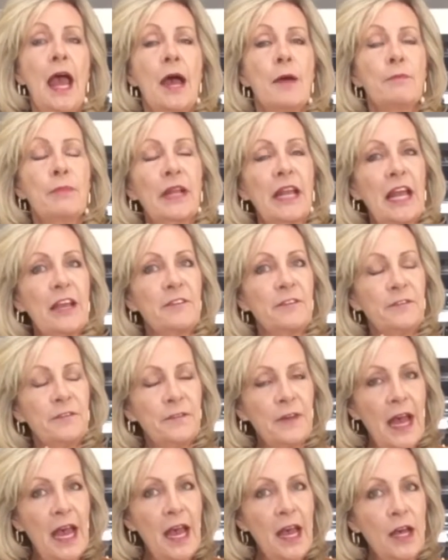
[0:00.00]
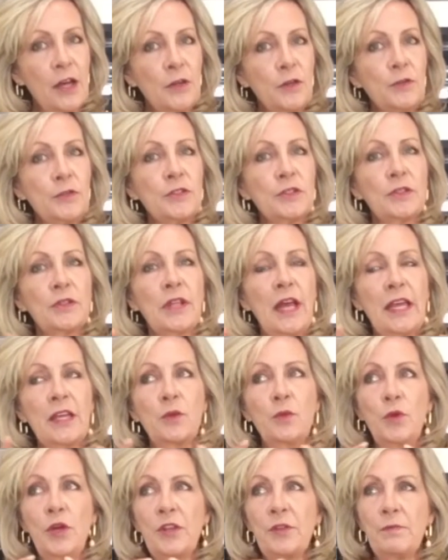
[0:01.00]
but I found, like
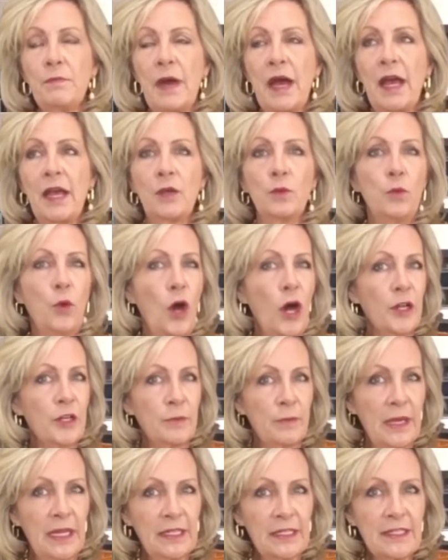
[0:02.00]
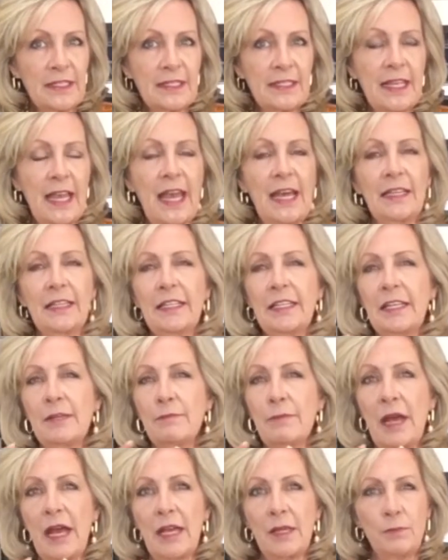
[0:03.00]
with my watermelon salad and